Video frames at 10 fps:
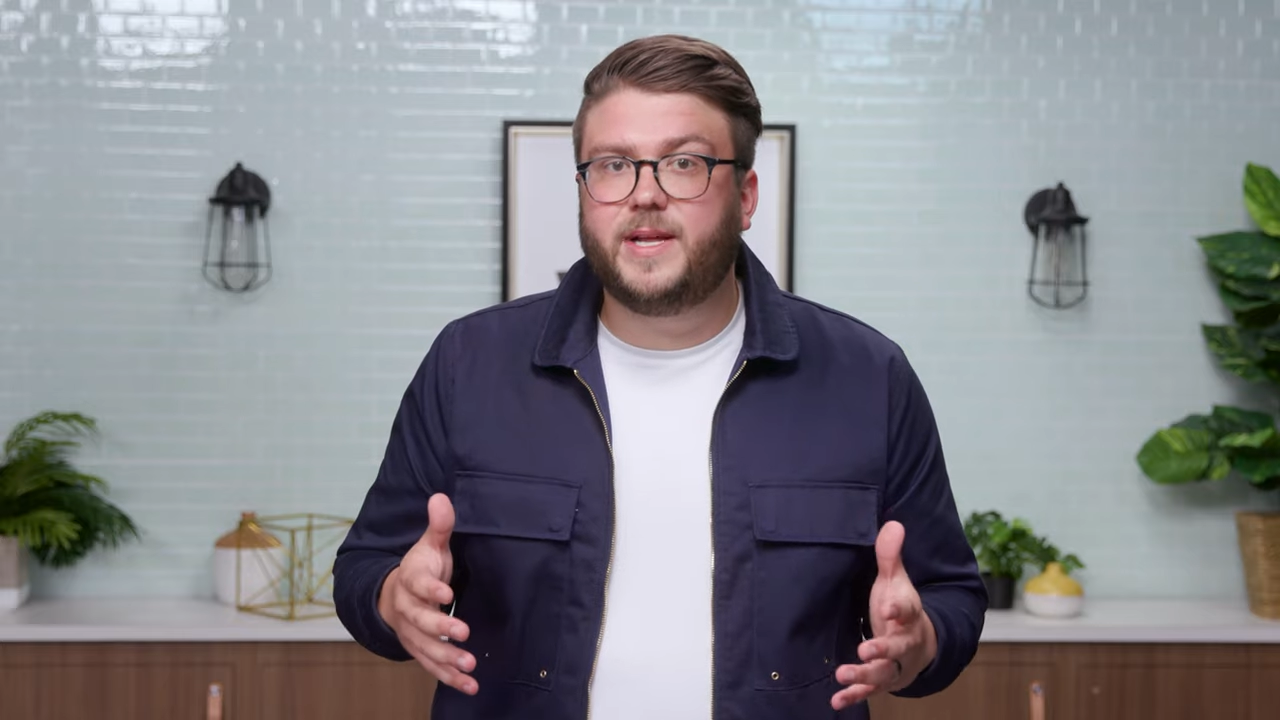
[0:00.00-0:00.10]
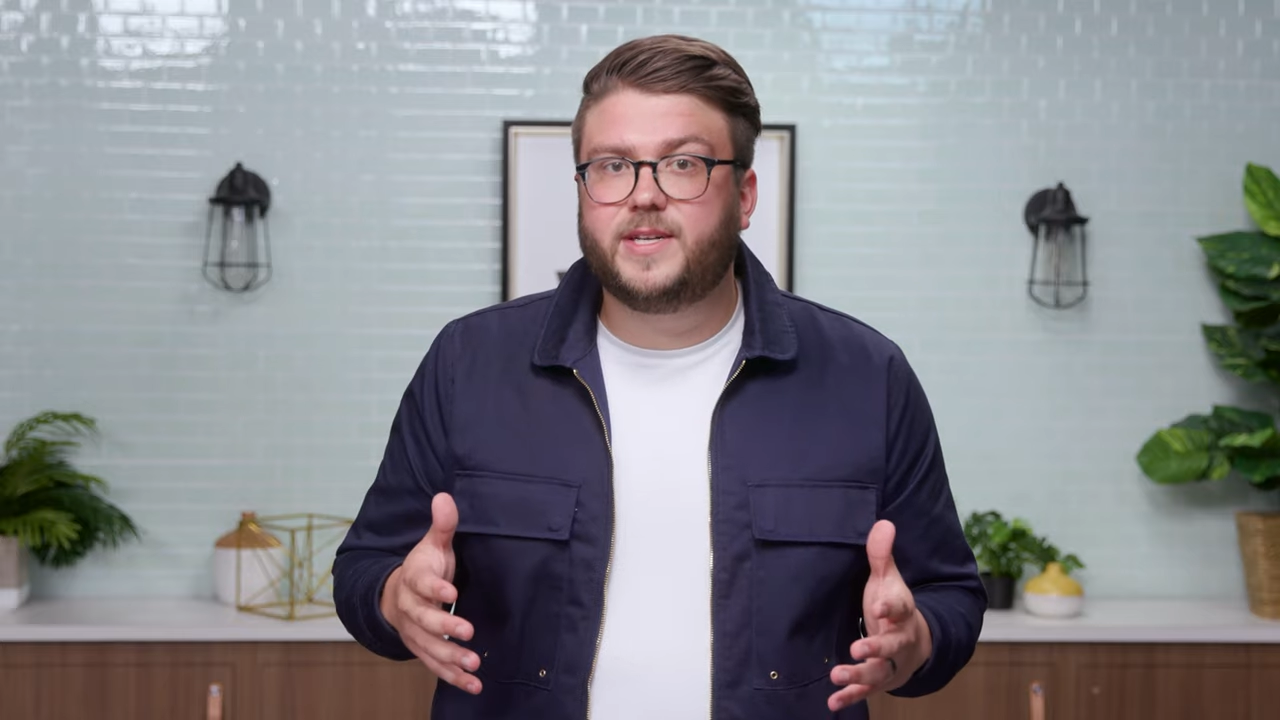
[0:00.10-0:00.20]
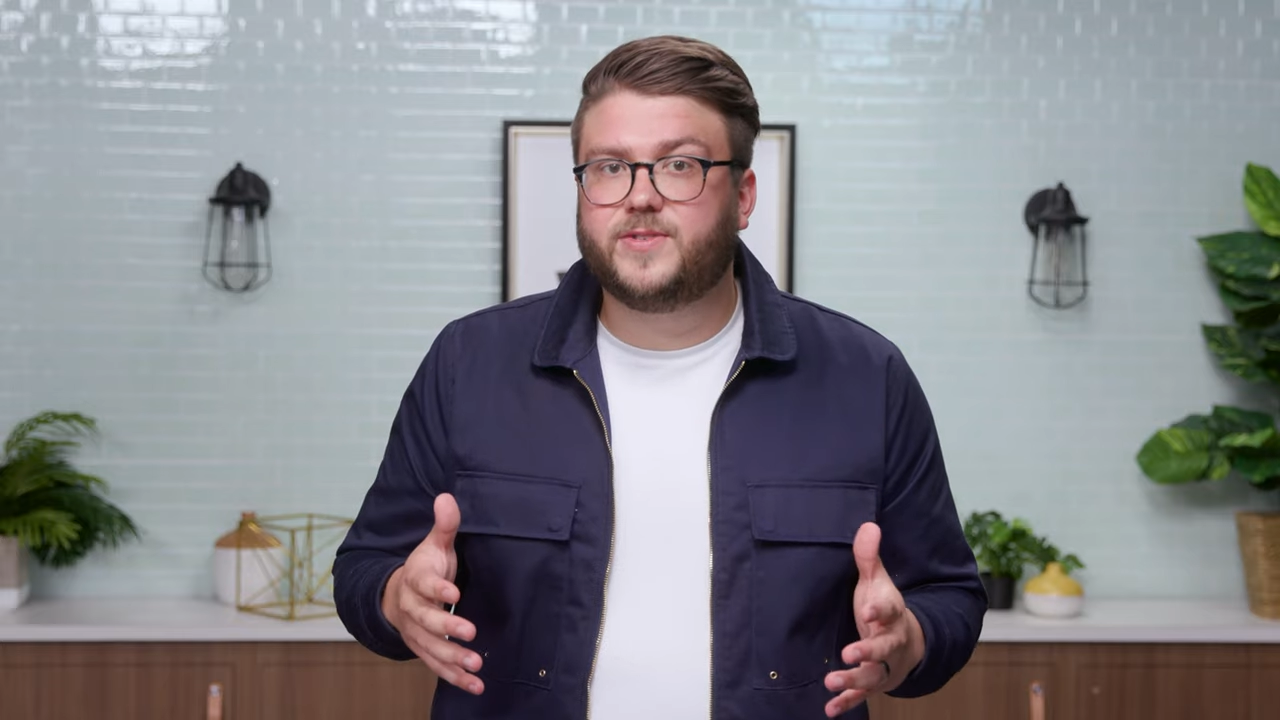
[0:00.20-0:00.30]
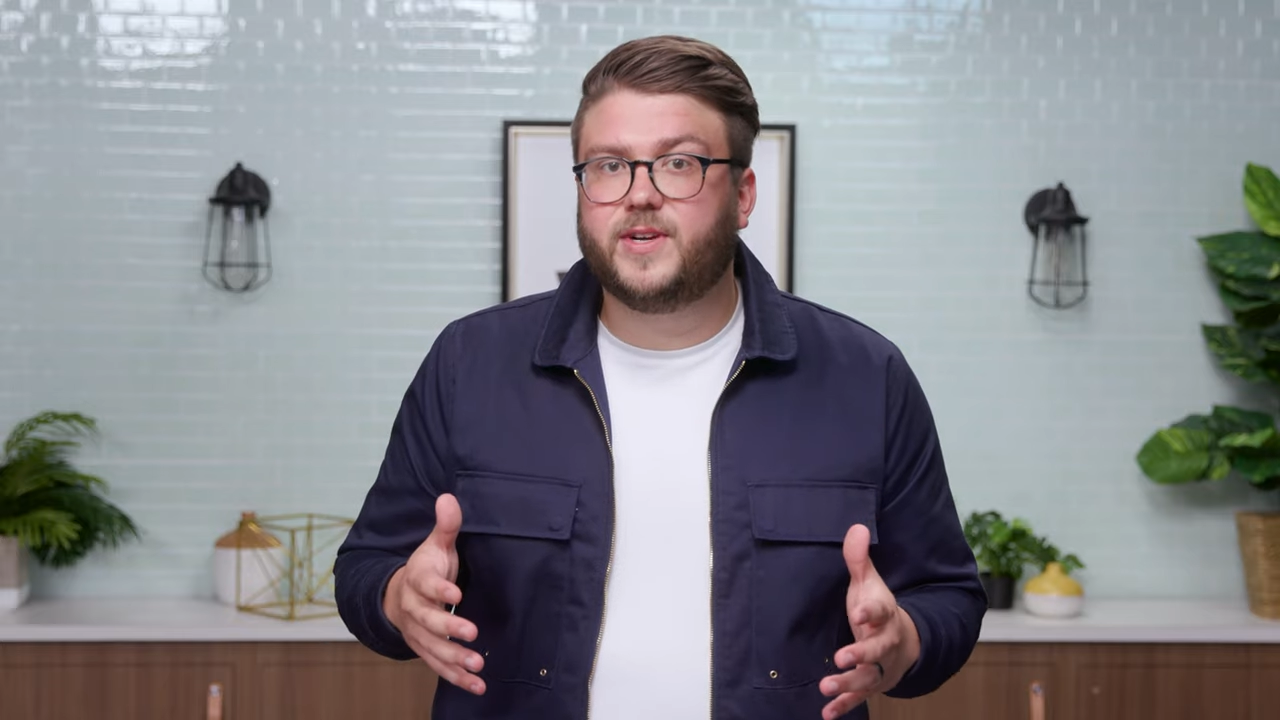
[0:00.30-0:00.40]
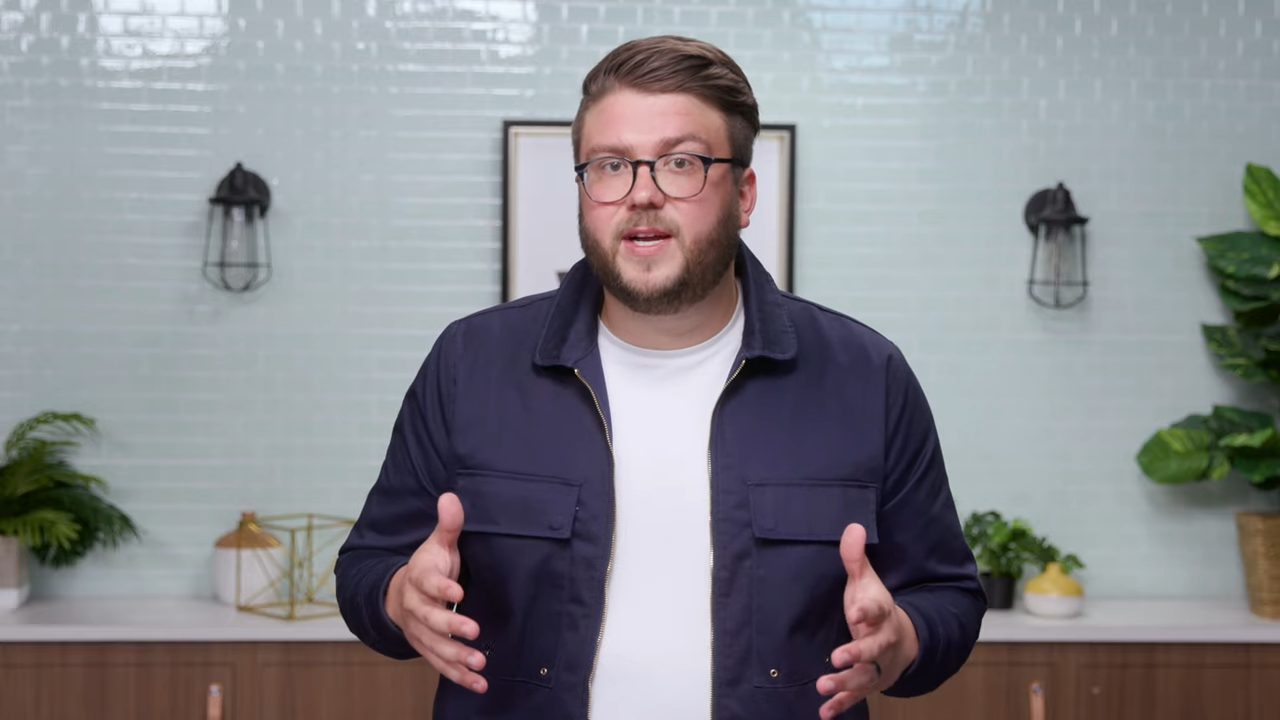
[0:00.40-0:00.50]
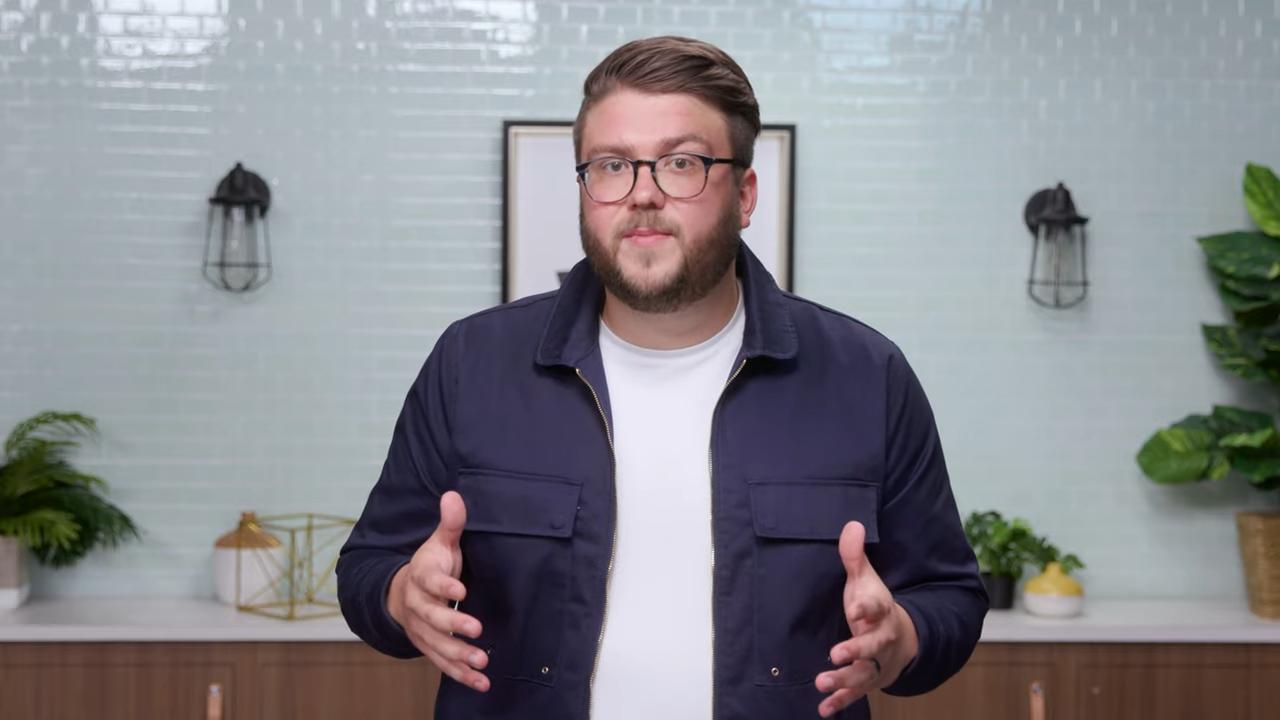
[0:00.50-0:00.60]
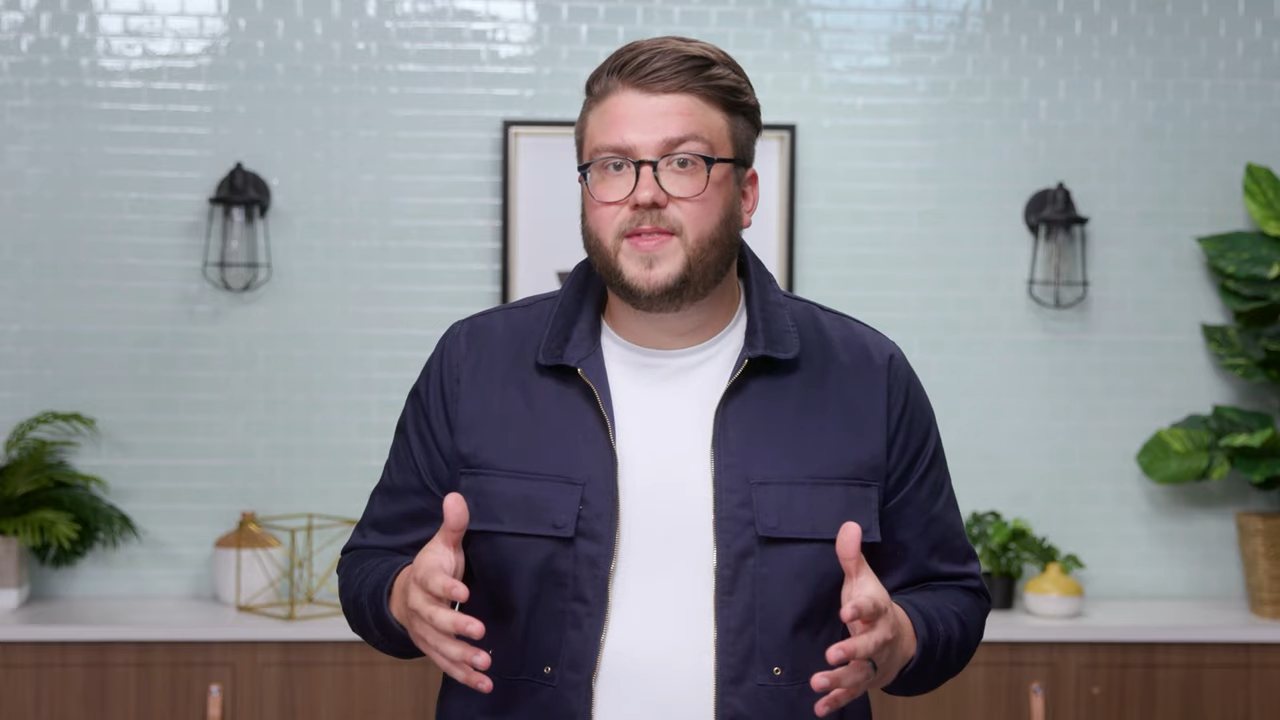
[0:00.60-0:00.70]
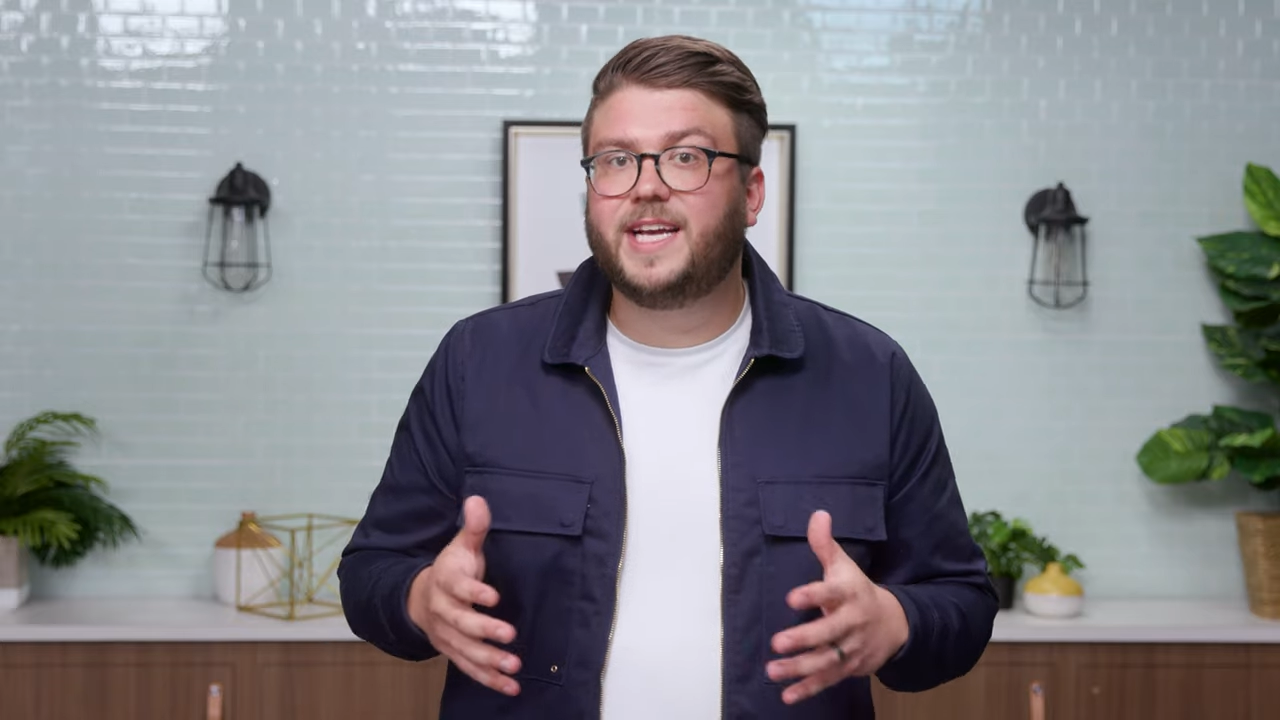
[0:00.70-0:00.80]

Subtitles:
ministry,